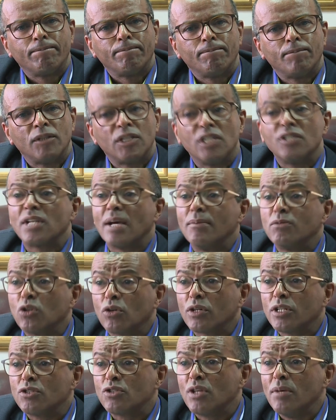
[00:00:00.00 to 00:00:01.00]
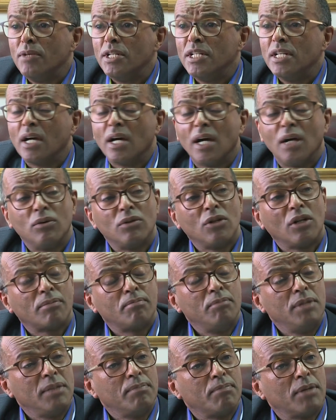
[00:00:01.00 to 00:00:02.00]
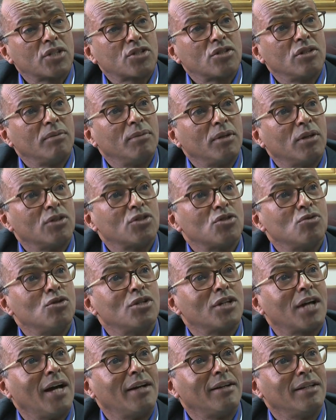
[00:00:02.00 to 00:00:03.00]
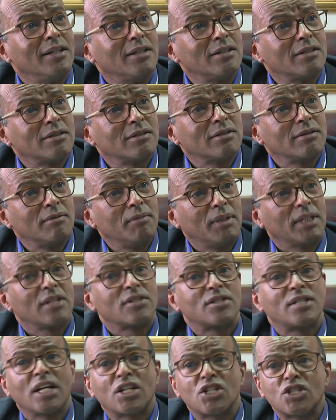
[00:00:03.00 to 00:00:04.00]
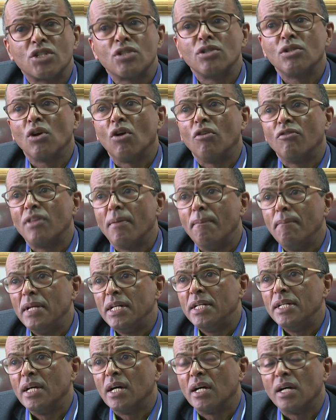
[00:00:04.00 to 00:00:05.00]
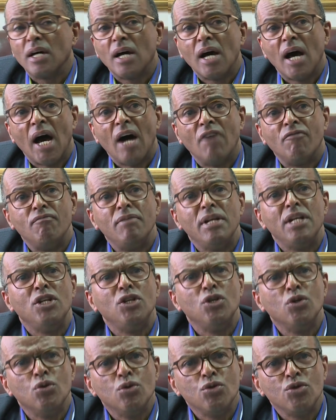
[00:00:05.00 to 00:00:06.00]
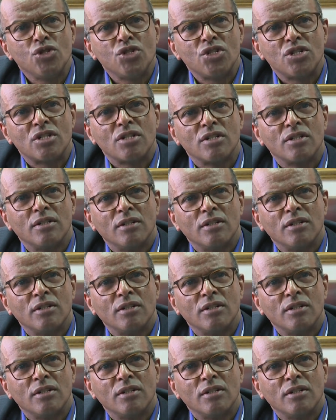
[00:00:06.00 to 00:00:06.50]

since I'm talking to the media, I will not be personal because you won't carry it. But a section of the media have been used